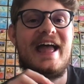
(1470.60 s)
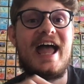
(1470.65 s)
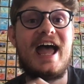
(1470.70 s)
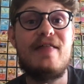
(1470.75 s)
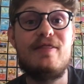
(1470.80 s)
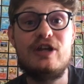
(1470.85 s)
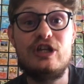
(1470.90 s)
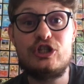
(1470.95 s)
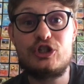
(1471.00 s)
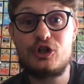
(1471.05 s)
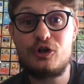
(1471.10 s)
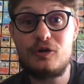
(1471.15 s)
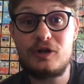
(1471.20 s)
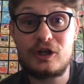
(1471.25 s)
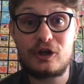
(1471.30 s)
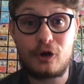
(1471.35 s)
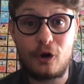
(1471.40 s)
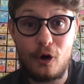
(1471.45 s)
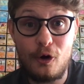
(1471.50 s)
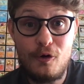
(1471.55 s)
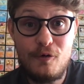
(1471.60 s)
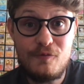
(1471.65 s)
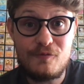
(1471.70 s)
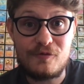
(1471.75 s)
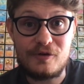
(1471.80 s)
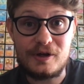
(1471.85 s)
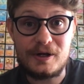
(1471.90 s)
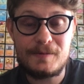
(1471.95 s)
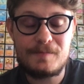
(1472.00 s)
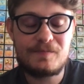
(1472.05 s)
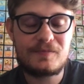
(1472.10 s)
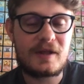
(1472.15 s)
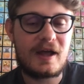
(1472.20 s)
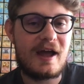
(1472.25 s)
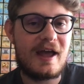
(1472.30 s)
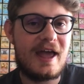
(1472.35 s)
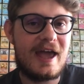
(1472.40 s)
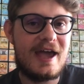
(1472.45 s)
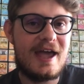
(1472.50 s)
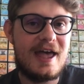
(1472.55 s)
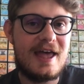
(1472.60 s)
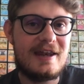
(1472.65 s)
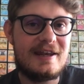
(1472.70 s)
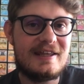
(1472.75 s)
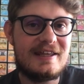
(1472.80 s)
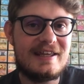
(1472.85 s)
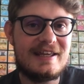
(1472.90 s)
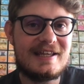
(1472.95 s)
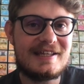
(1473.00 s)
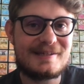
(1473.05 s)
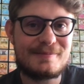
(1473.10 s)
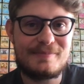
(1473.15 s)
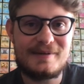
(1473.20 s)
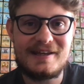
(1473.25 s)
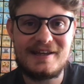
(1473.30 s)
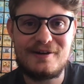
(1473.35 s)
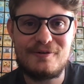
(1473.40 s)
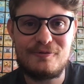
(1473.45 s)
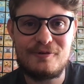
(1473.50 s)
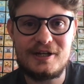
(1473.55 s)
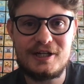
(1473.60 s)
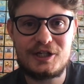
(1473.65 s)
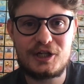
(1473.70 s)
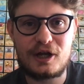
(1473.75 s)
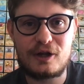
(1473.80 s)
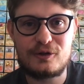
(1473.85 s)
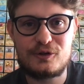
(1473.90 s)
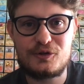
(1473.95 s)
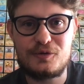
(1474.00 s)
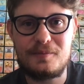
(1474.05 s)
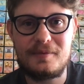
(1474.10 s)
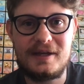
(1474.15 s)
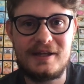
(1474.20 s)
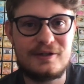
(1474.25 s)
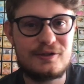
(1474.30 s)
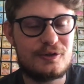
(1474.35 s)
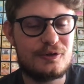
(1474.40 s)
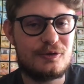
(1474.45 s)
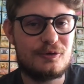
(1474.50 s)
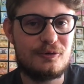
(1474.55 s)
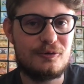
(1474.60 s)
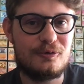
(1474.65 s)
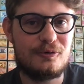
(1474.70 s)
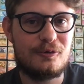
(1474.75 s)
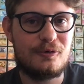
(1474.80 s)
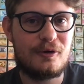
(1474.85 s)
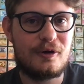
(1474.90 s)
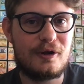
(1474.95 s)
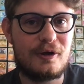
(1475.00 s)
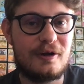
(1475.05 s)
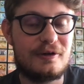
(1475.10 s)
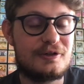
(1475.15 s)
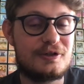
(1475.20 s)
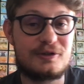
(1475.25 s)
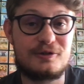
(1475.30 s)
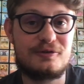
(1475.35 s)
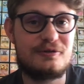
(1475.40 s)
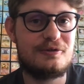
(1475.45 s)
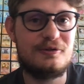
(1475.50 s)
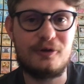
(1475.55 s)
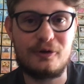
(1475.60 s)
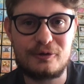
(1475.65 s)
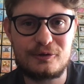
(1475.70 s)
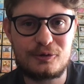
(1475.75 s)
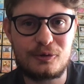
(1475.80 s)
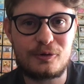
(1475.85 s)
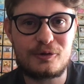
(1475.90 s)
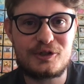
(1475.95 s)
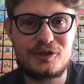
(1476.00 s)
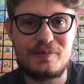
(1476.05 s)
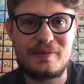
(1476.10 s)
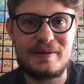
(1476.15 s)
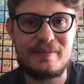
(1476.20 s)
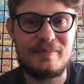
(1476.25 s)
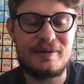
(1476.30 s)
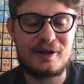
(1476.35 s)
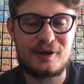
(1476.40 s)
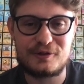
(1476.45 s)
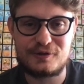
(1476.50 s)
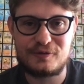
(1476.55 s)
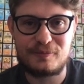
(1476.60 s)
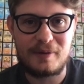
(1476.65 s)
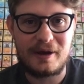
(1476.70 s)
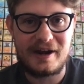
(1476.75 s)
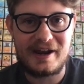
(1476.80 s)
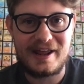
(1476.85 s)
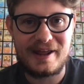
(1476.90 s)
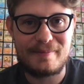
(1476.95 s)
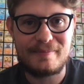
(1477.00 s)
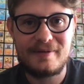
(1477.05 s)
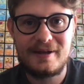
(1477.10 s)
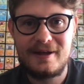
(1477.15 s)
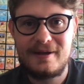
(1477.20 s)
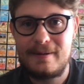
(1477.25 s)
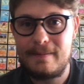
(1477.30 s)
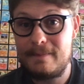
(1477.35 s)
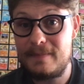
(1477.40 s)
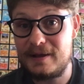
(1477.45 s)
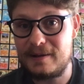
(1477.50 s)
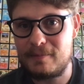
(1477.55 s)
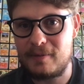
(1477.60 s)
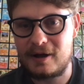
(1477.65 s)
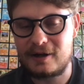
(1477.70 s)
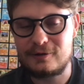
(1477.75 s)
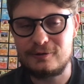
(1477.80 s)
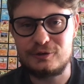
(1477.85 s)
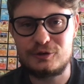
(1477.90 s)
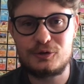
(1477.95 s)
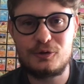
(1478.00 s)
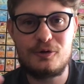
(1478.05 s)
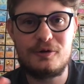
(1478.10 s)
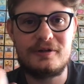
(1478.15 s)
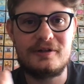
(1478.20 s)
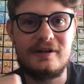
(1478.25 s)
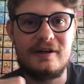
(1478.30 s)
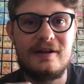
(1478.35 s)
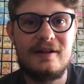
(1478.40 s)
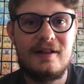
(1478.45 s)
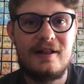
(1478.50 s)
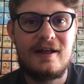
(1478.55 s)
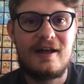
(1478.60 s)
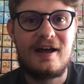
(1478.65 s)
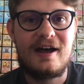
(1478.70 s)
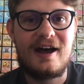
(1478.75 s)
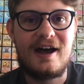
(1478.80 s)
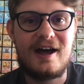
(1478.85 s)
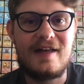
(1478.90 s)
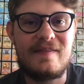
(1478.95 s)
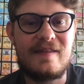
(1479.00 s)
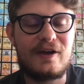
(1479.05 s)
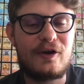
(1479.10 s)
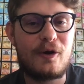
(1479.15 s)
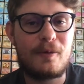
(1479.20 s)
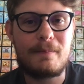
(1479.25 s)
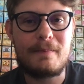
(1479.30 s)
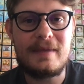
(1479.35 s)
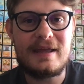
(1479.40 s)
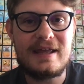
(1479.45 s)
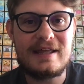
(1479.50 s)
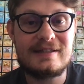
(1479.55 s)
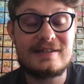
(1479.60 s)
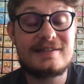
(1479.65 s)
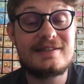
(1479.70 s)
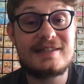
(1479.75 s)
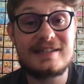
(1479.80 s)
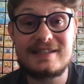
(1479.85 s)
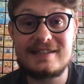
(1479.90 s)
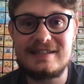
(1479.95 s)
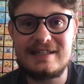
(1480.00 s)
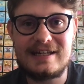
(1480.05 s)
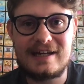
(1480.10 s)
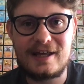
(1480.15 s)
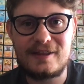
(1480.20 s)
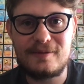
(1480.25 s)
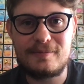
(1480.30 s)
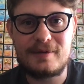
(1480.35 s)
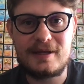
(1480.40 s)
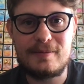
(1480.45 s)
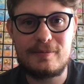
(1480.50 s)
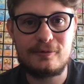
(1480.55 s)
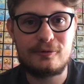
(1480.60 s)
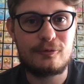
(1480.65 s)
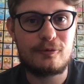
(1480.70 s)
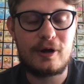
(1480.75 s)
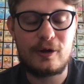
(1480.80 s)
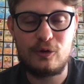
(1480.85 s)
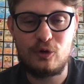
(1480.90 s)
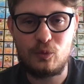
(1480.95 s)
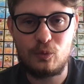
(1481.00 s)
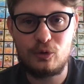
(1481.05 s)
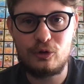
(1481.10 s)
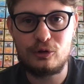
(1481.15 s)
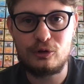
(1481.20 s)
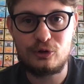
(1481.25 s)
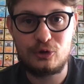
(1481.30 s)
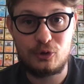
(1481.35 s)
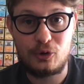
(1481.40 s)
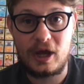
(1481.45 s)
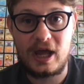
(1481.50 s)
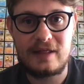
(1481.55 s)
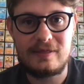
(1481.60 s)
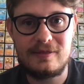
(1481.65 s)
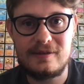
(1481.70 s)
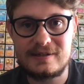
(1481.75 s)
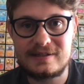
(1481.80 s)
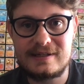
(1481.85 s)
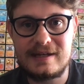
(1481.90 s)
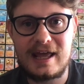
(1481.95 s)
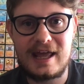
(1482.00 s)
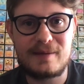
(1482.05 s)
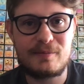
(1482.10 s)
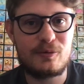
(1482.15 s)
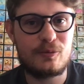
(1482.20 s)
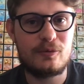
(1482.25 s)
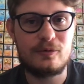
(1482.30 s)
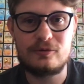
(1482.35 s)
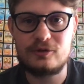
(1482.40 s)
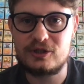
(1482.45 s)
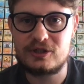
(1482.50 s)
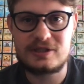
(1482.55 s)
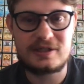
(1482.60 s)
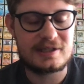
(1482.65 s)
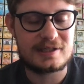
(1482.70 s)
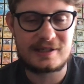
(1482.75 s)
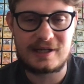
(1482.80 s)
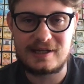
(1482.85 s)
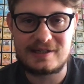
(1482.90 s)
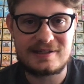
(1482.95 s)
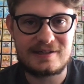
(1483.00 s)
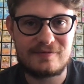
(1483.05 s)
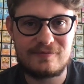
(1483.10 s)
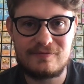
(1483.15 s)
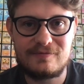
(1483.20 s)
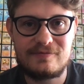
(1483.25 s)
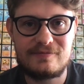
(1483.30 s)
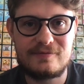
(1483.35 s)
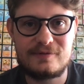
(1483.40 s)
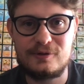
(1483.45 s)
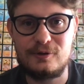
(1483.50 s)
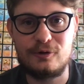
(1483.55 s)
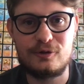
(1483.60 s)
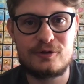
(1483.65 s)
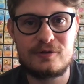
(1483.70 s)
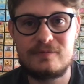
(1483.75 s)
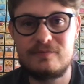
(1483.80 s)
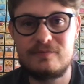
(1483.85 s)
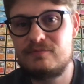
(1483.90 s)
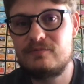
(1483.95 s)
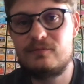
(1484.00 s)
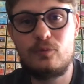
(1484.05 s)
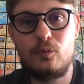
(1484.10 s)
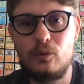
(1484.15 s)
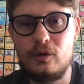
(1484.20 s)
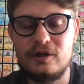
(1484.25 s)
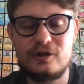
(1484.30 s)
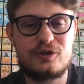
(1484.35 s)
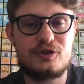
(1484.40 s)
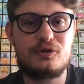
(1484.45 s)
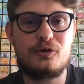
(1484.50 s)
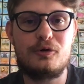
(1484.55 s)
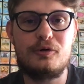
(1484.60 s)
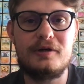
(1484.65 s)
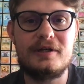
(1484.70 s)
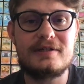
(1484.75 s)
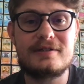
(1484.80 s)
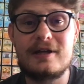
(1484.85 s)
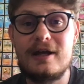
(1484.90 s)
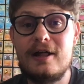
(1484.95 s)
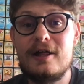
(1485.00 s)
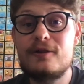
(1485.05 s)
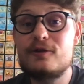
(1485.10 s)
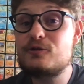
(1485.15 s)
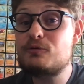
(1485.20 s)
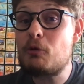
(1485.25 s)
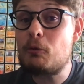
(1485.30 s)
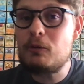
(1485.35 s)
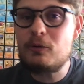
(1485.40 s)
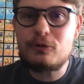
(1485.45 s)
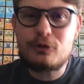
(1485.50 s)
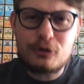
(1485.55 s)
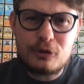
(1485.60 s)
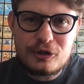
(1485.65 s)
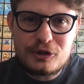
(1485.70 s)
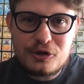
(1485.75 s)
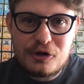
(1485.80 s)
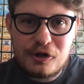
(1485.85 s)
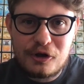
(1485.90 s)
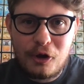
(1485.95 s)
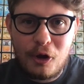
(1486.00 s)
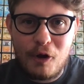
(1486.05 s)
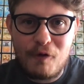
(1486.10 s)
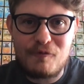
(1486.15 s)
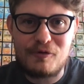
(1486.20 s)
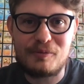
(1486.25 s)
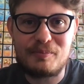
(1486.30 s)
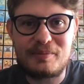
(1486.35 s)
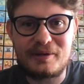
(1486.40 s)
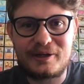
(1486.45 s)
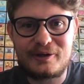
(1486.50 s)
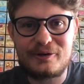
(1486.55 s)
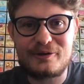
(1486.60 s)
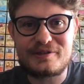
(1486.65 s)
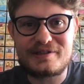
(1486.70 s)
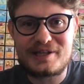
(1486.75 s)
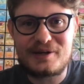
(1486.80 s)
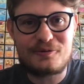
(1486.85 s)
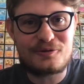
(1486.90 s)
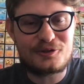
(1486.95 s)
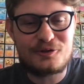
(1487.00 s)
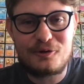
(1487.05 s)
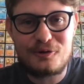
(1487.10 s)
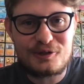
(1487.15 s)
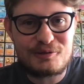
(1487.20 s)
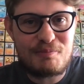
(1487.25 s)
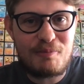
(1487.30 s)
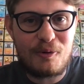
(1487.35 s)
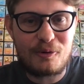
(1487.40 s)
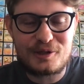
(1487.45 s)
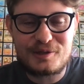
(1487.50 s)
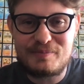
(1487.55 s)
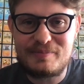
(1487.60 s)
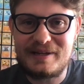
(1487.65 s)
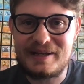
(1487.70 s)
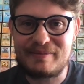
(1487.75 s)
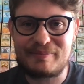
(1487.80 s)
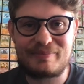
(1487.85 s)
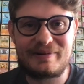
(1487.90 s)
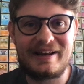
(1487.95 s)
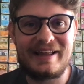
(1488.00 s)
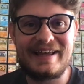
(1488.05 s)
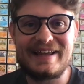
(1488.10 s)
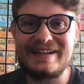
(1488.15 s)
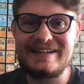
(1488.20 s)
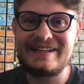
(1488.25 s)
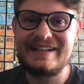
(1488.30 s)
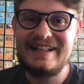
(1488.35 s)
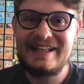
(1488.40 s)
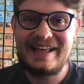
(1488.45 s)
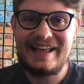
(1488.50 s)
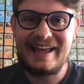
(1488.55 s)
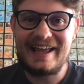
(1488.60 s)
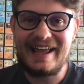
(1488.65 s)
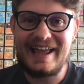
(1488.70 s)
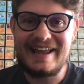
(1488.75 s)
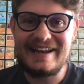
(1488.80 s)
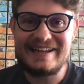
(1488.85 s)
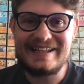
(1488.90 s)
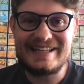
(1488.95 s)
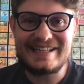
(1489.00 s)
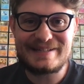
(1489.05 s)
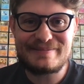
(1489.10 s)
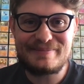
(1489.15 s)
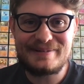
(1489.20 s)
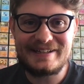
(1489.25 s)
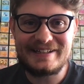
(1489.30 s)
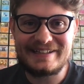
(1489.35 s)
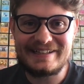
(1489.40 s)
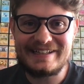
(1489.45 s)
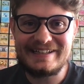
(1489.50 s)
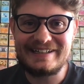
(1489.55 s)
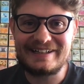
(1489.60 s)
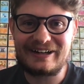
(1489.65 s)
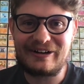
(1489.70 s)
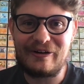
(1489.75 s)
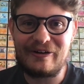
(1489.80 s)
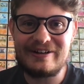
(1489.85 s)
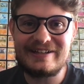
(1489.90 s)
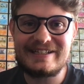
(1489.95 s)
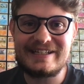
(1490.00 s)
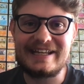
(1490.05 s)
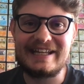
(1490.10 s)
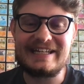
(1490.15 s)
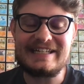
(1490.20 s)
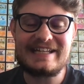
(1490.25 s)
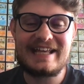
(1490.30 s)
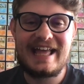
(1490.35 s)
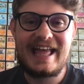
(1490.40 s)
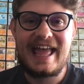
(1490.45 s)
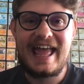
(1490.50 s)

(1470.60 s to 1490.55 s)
And then during COVID, I had ESPN reach out to me to do just you know talk to me because of my name being Michael Jordan, and they got me and 16 other people around the world who had this name, and we were just discussing you know weird stories. This is what we were doing during COVID because there was no sports being played, and ESPN needed content.